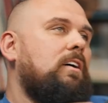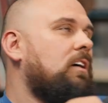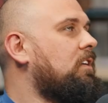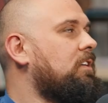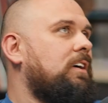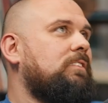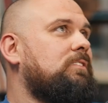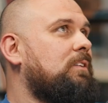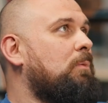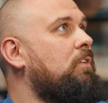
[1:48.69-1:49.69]

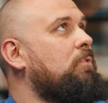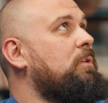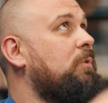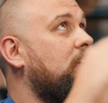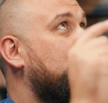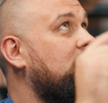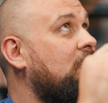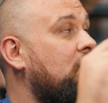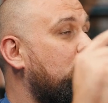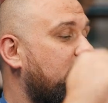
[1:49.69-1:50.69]
I'm all over the place. Well,
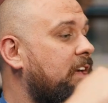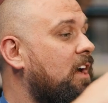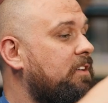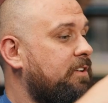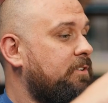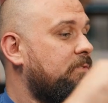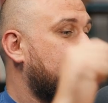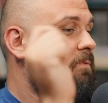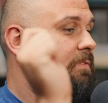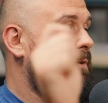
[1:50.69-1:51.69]
when I got here,
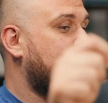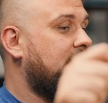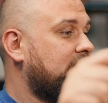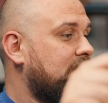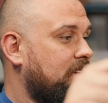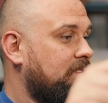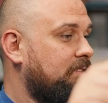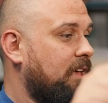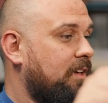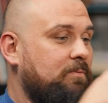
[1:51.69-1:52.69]
found that extended
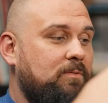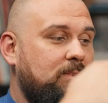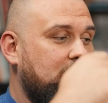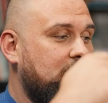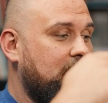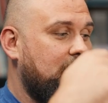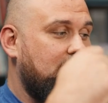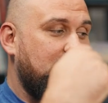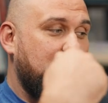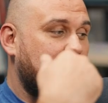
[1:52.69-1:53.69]
stay.
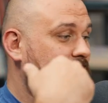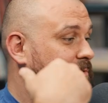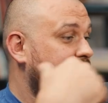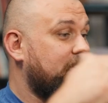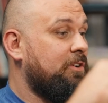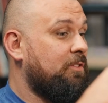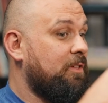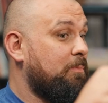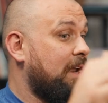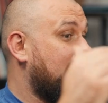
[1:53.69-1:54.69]
It was near
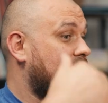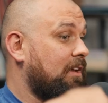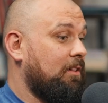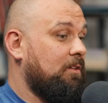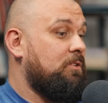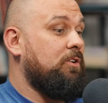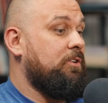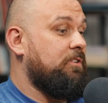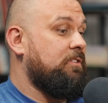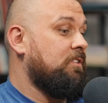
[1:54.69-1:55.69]
nothing, but I had a little
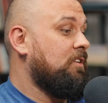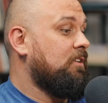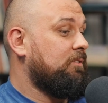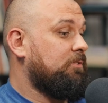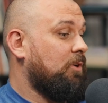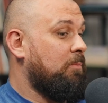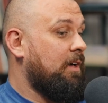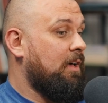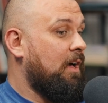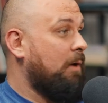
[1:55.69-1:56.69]
cooker. So I'm
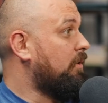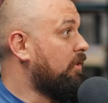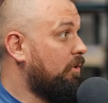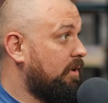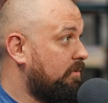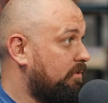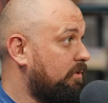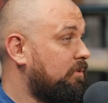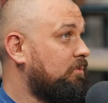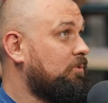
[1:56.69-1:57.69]
like, I want to go get food.